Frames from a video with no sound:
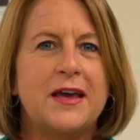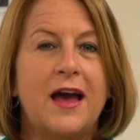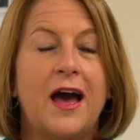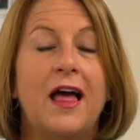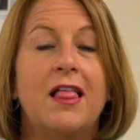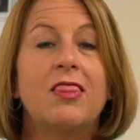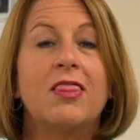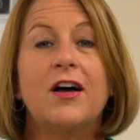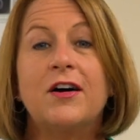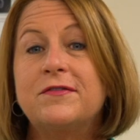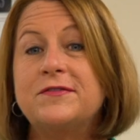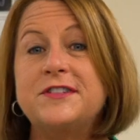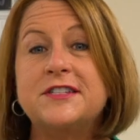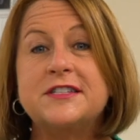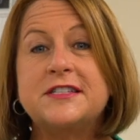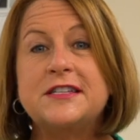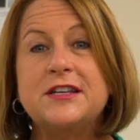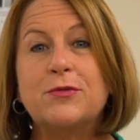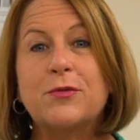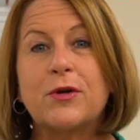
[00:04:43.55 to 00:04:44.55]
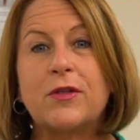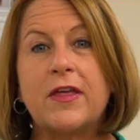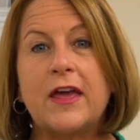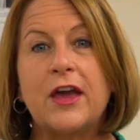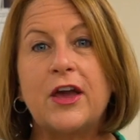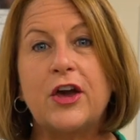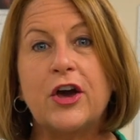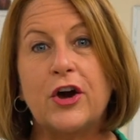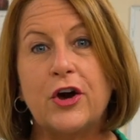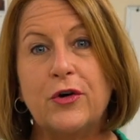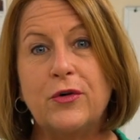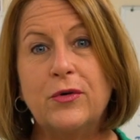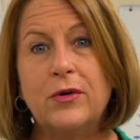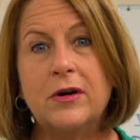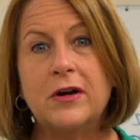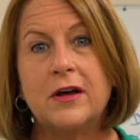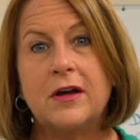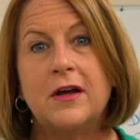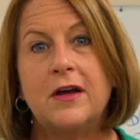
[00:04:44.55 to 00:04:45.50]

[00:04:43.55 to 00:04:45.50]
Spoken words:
I love to see where they go.